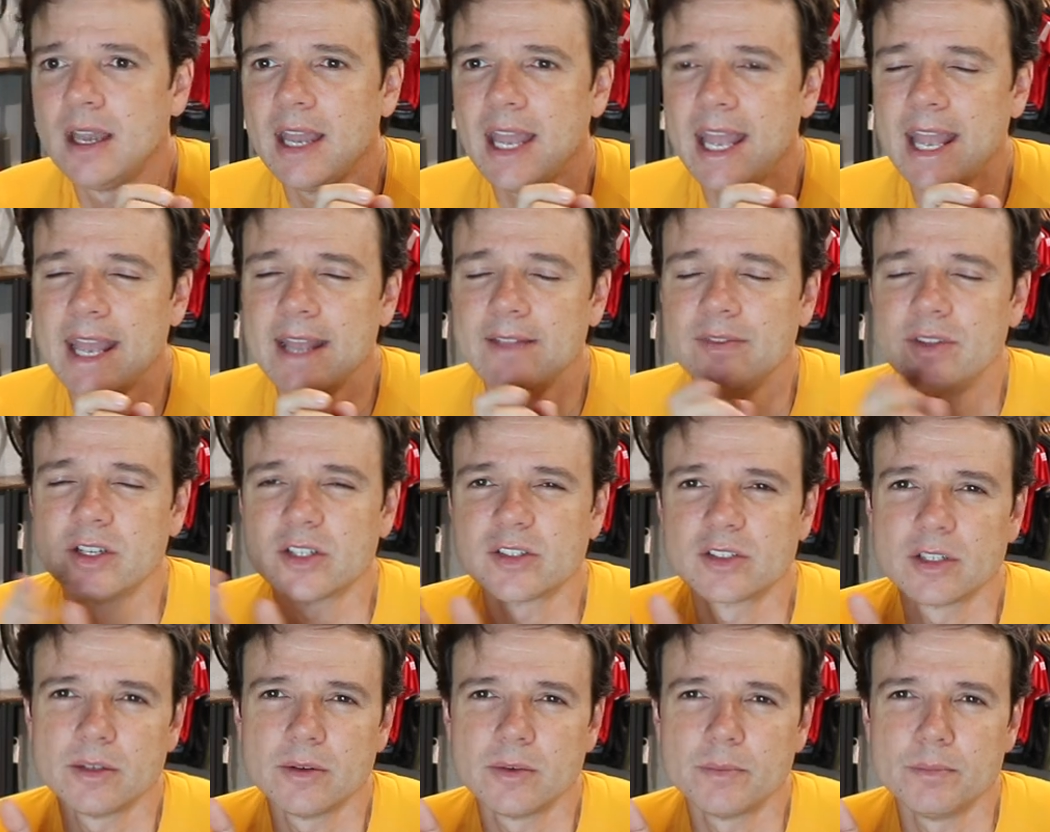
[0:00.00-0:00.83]
and
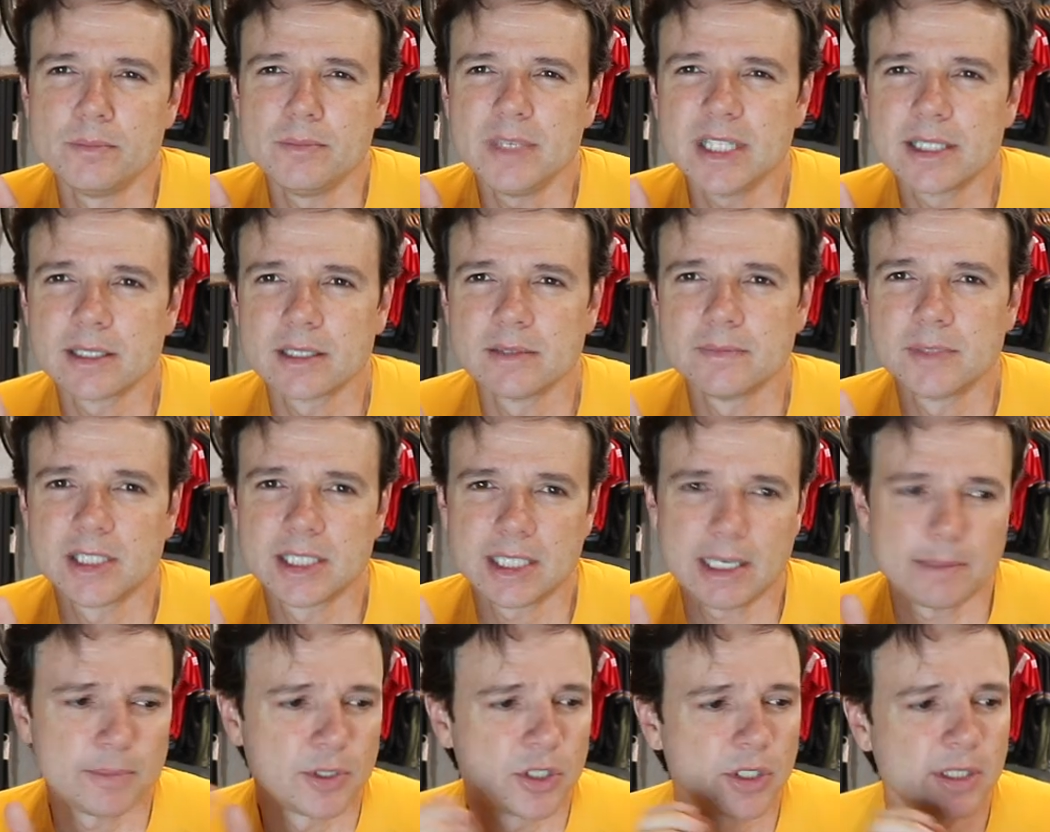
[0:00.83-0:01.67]
there's a
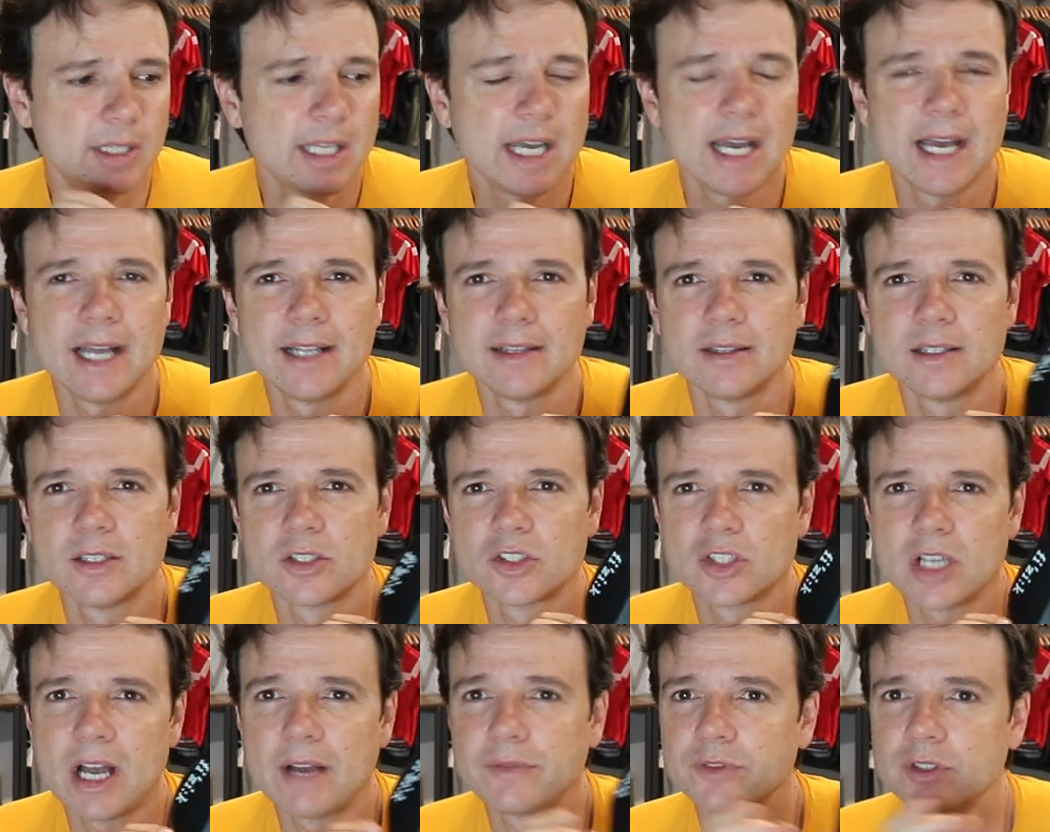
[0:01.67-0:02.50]
misconception that the
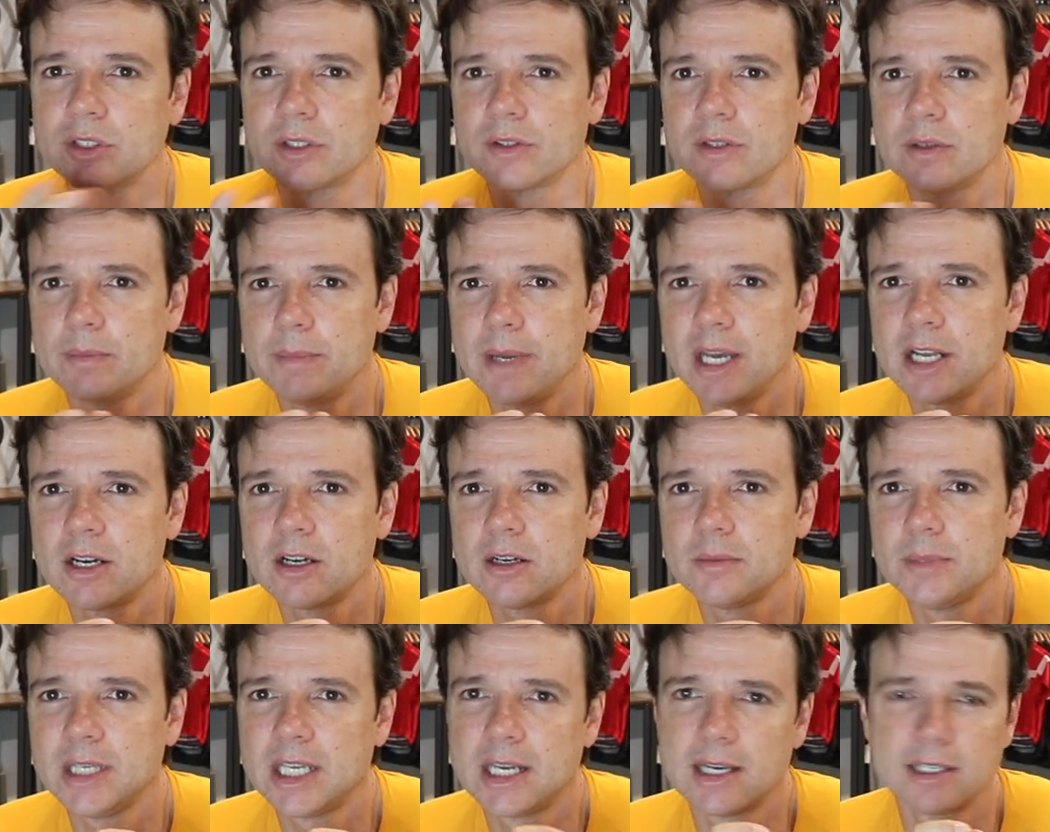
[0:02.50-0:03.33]
softer the
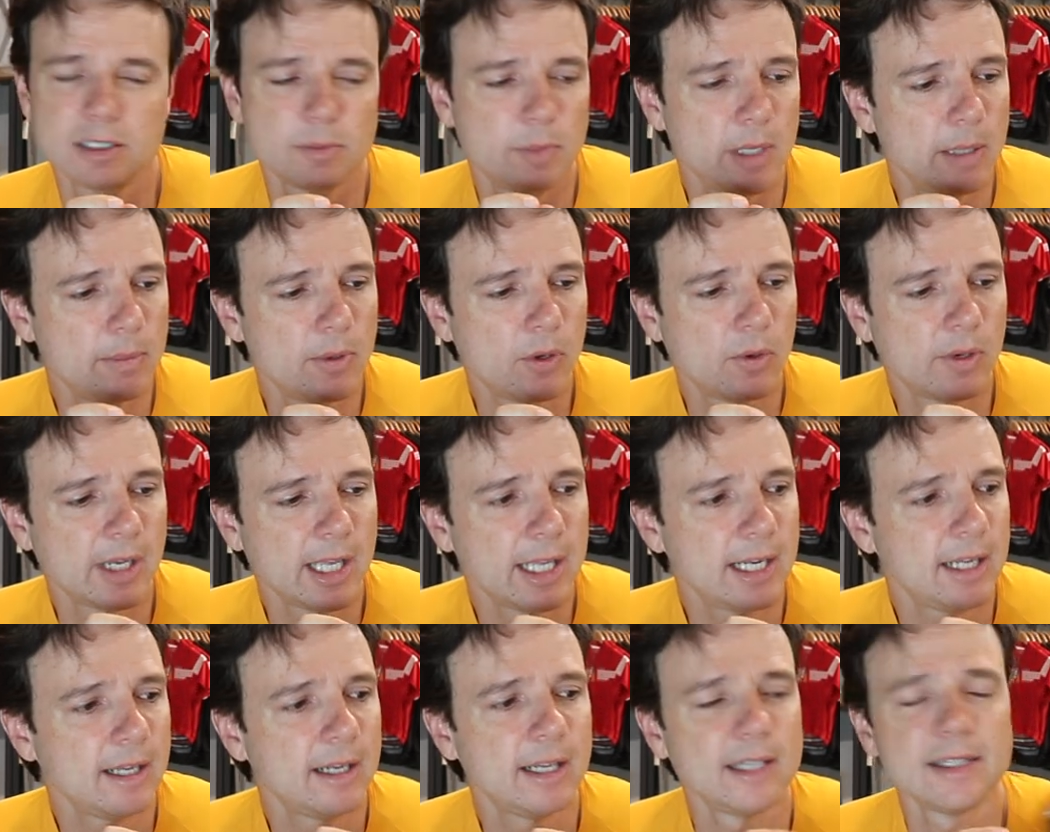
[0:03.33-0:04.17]
better, because people
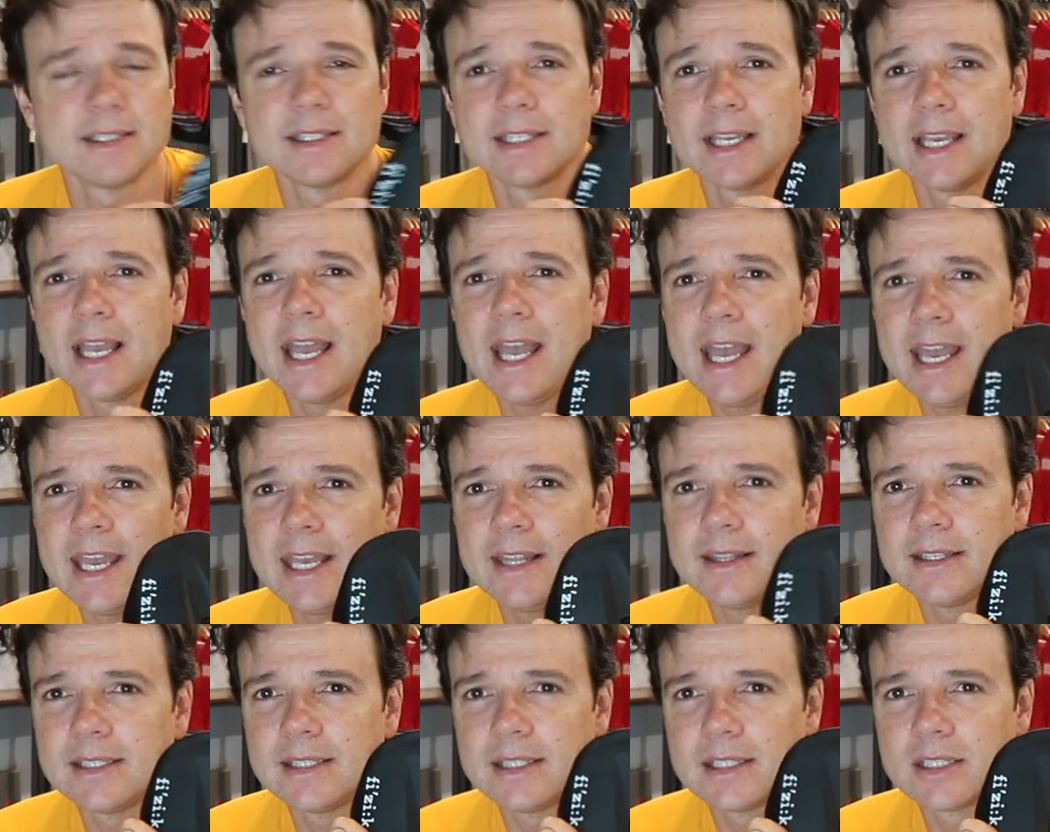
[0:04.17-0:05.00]
get it and say,
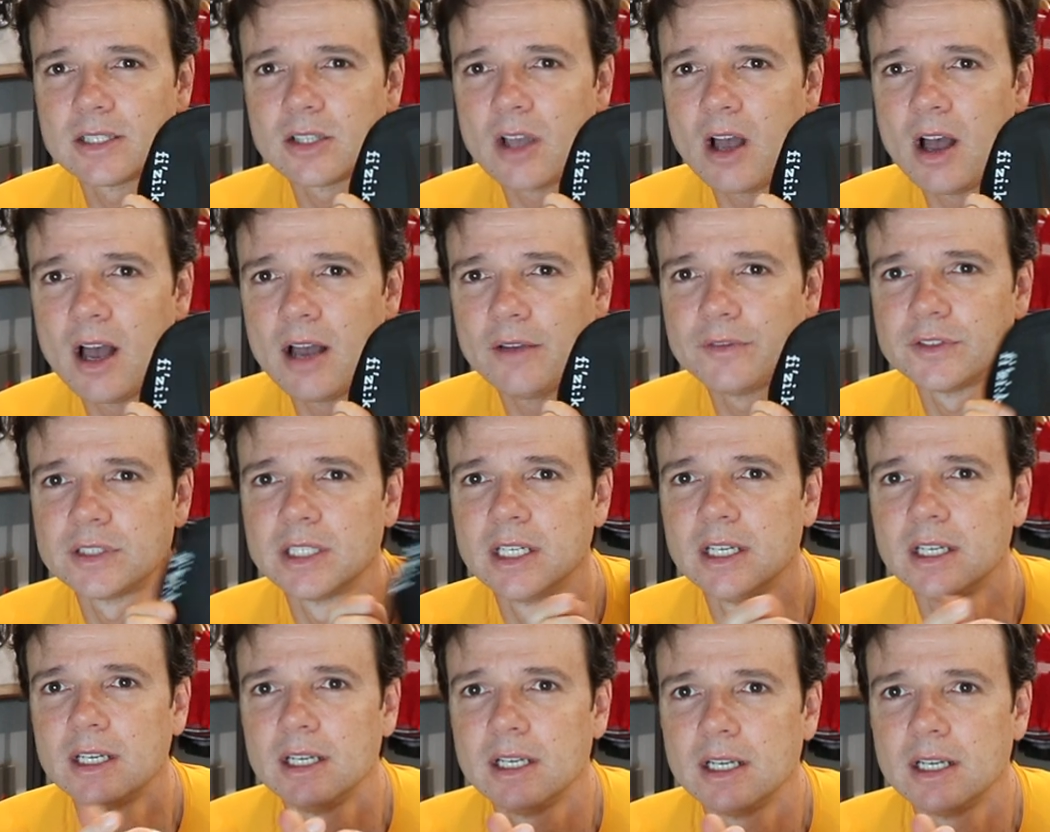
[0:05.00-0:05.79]
hey, this is soft,